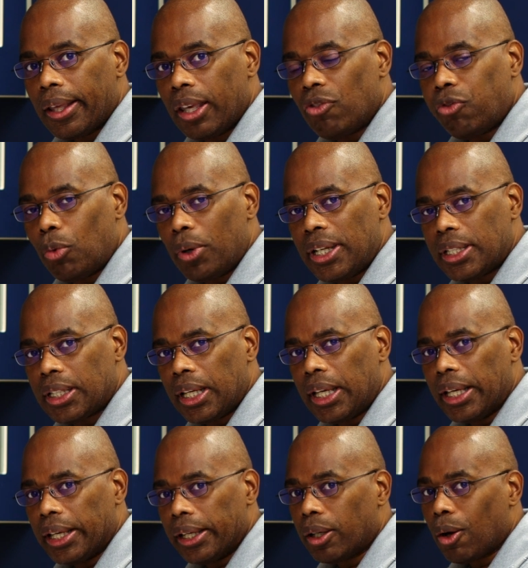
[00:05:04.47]
If we
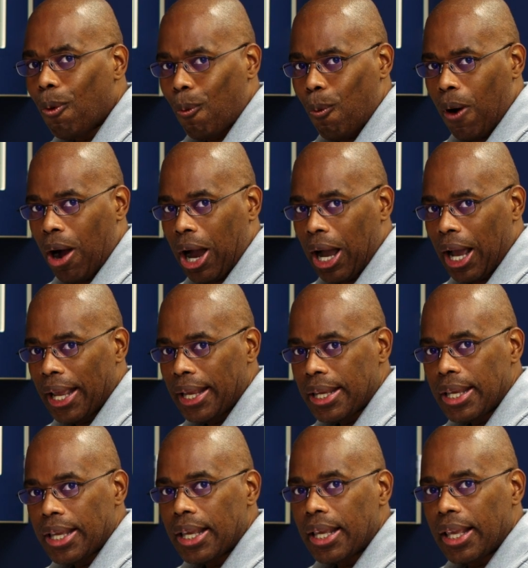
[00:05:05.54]
did, why?
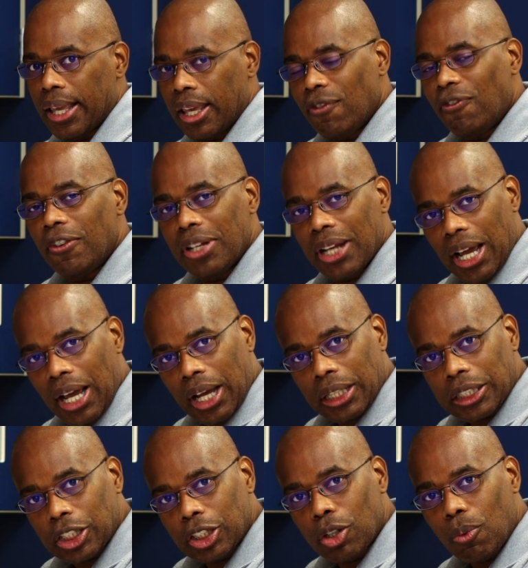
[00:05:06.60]
If
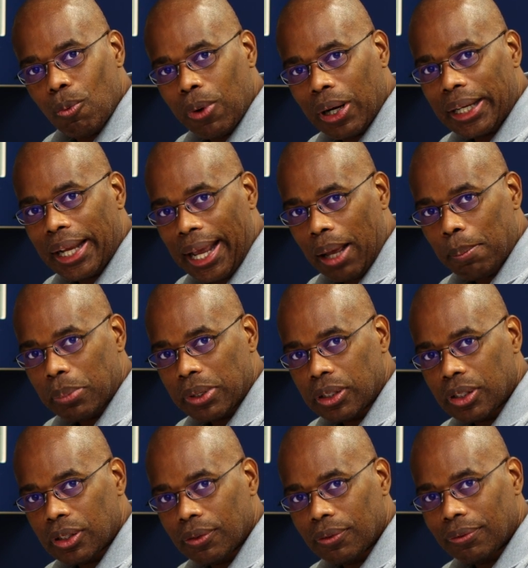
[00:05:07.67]
not, what
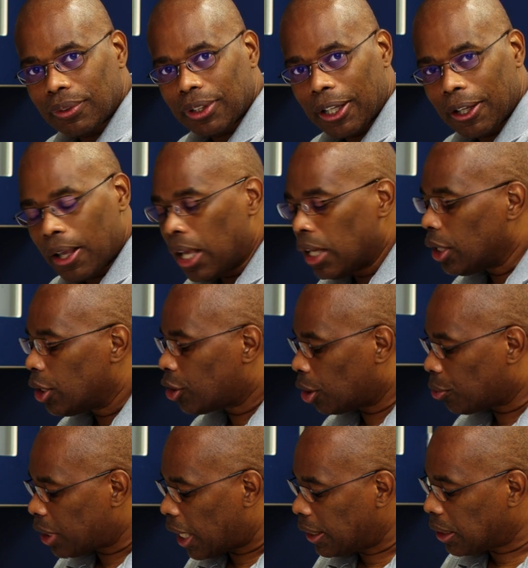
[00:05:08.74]
happens?
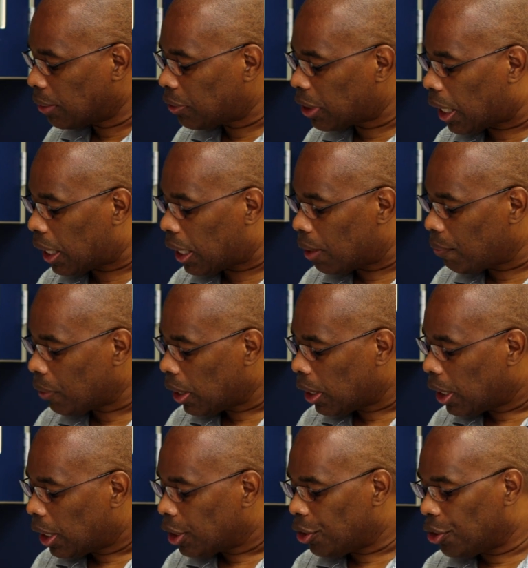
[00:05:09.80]
So take some time.
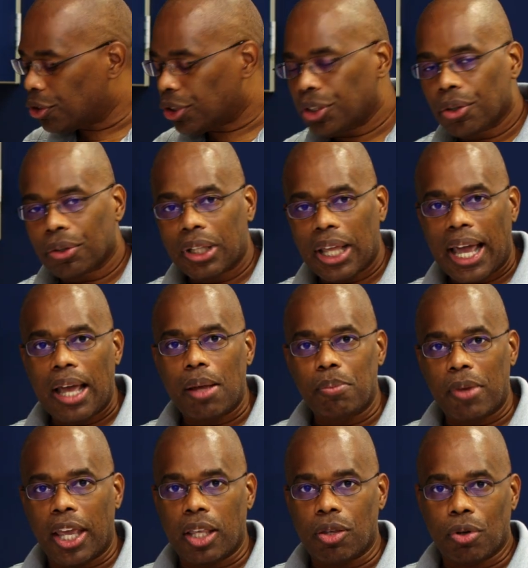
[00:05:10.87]
Using your
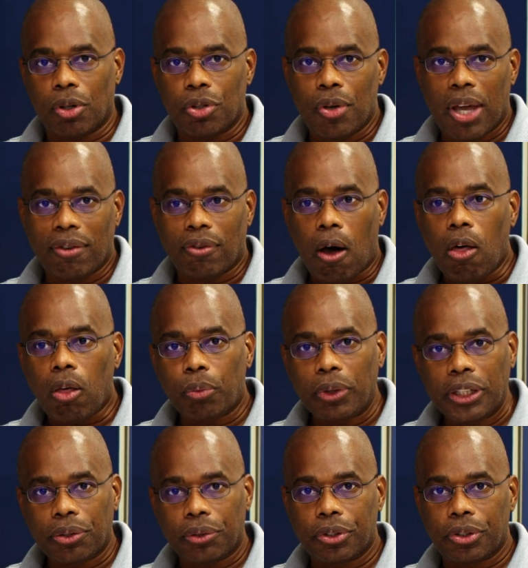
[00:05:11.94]
lab manual, you have all the
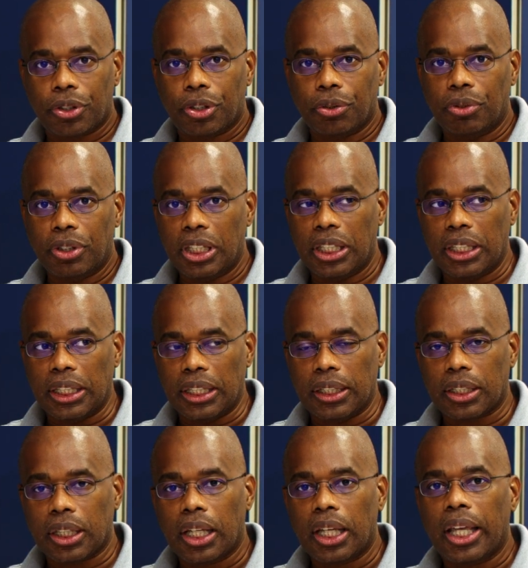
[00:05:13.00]
resources you
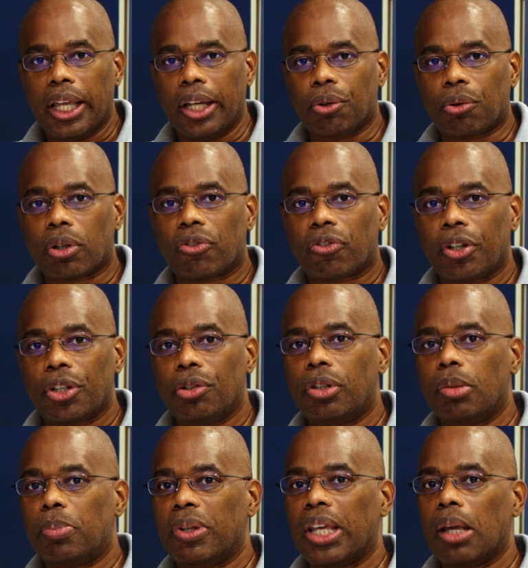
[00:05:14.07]
need in order for
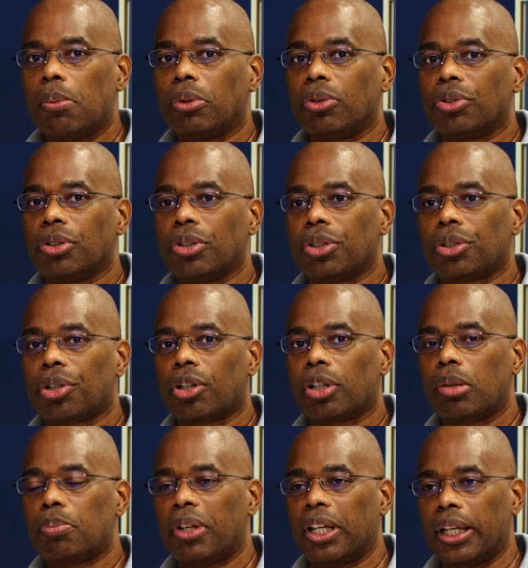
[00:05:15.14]
you to be able to
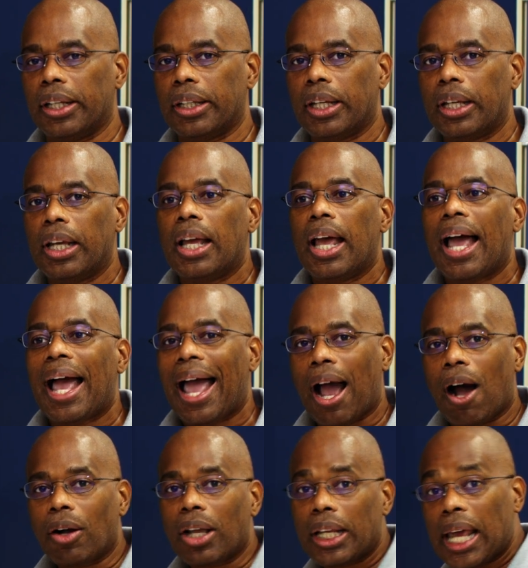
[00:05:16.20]
determine
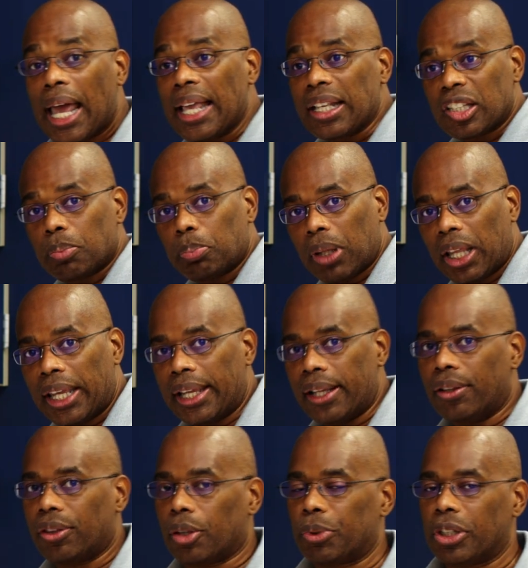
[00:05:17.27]
how can I
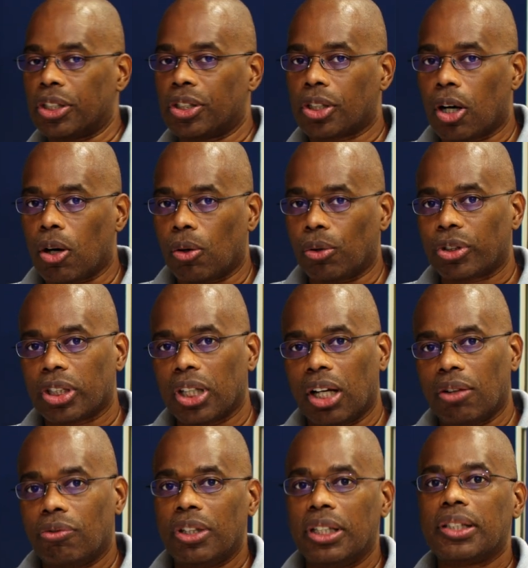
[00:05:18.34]
explain the results
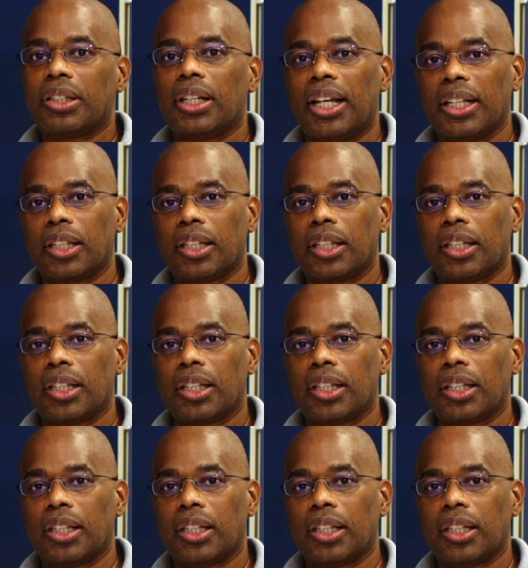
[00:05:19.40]
of this